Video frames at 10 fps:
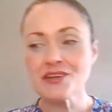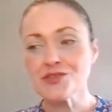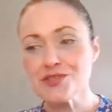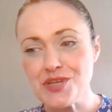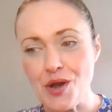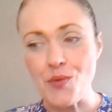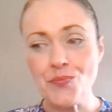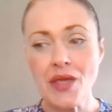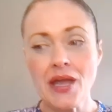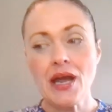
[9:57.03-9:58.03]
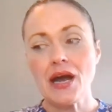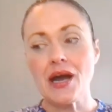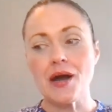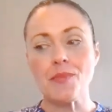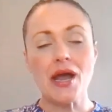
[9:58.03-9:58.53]
So
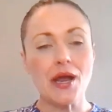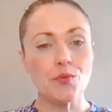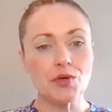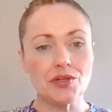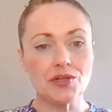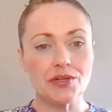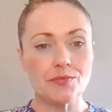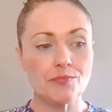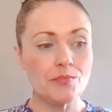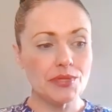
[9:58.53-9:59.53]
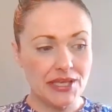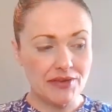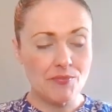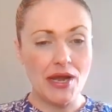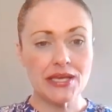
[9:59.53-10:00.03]
I will
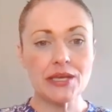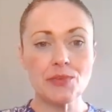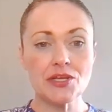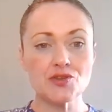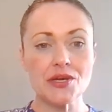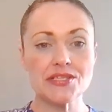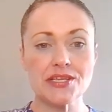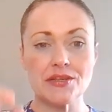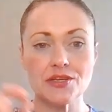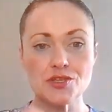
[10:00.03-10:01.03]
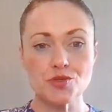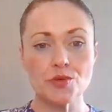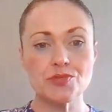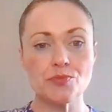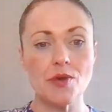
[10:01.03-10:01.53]
leave my email address in the
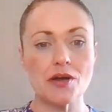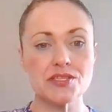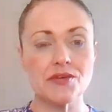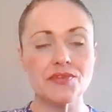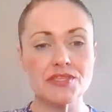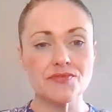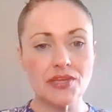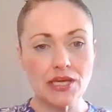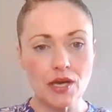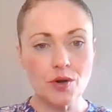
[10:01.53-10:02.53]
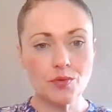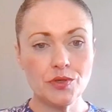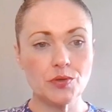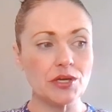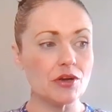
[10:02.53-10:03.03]
description box of this video.
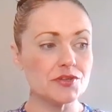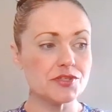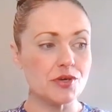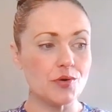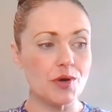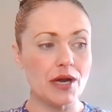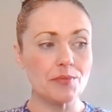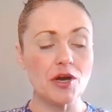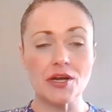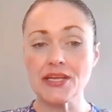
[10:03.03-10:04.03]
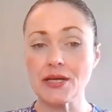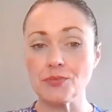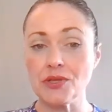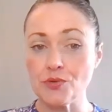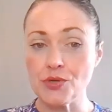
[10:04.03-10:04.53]
You can also contact
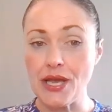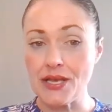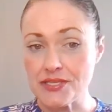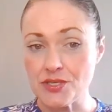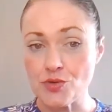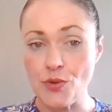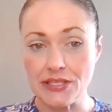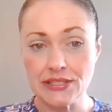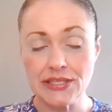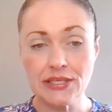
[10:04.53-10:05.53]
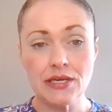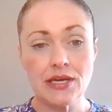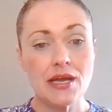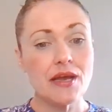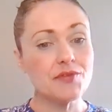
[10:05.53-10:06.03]
me through Etsy directly
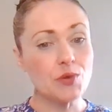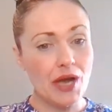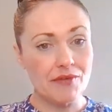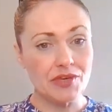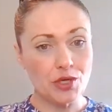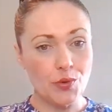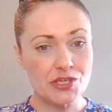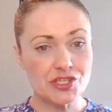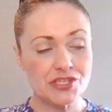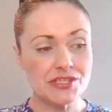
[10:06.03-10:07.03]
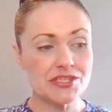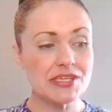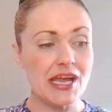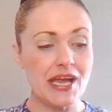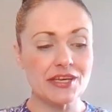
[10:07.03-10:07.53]
if you have any questions,
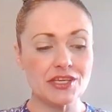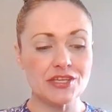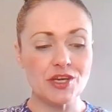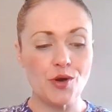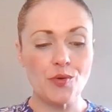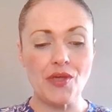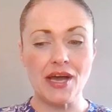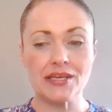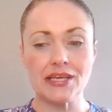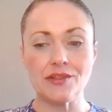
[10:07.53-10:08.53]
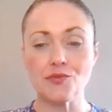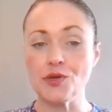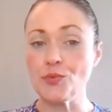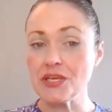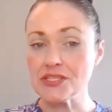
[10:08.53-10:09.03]
and know that in
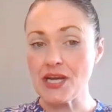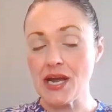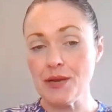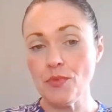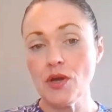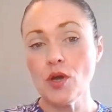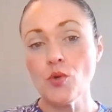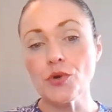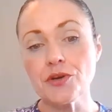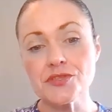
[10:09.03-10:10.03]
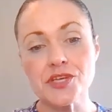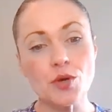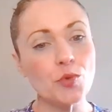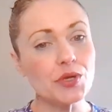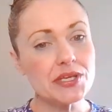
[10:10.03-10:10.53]
3 weeks' time, when your
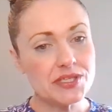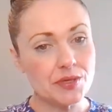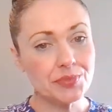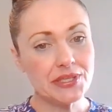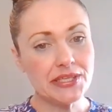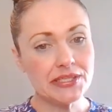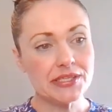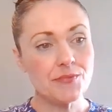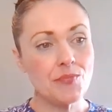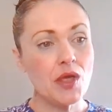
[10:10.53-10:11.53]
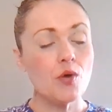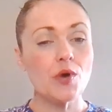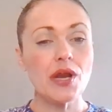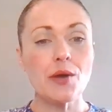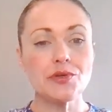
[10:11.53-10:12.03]
ceremony is complete,
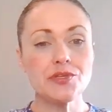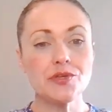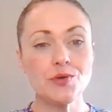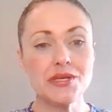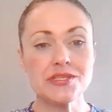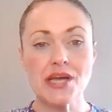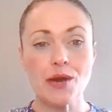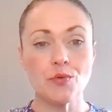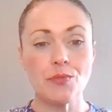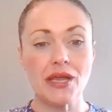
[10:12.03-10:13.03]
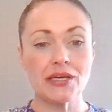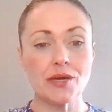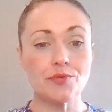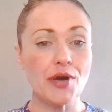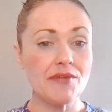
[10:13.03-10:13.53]
what I will do is I will make
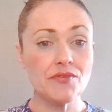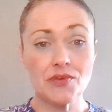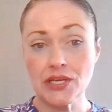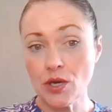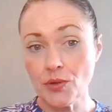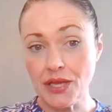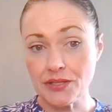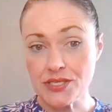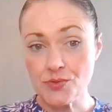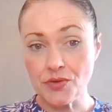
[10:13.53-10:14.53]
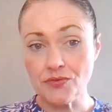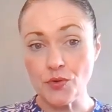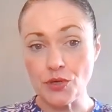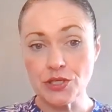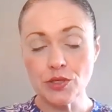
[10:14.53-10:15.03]
a private video like this one
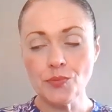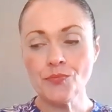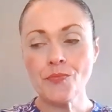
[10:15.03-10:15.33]
for you,